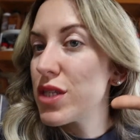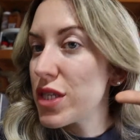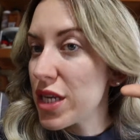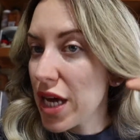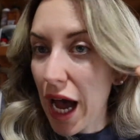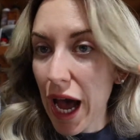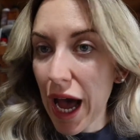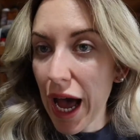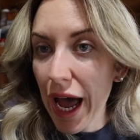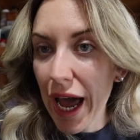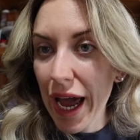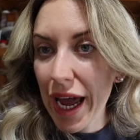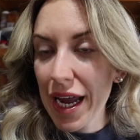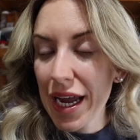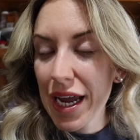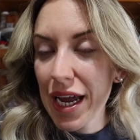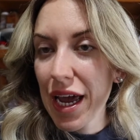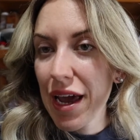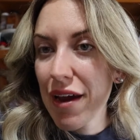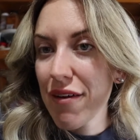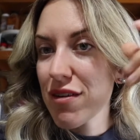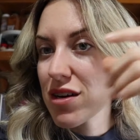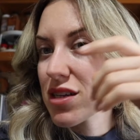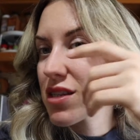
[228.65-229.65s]
dye
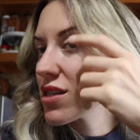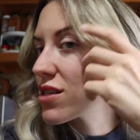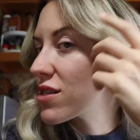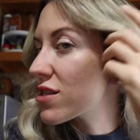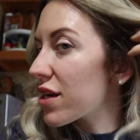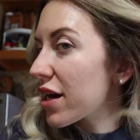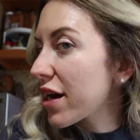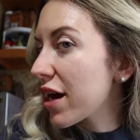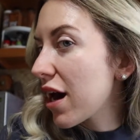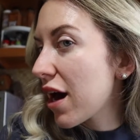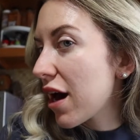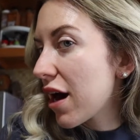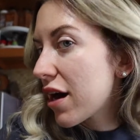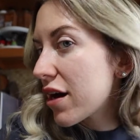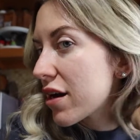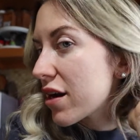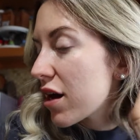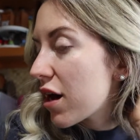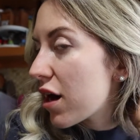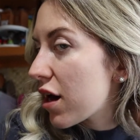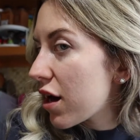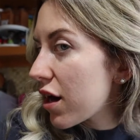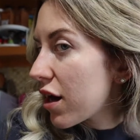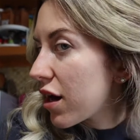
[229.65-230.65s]
ever since I had a
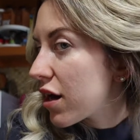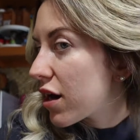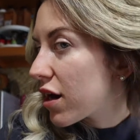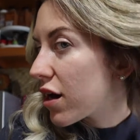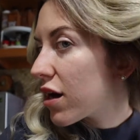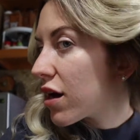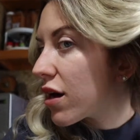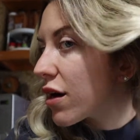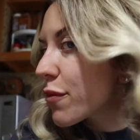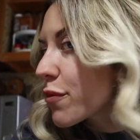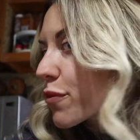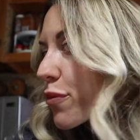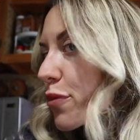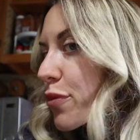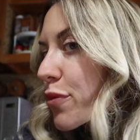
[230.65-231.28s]
uh,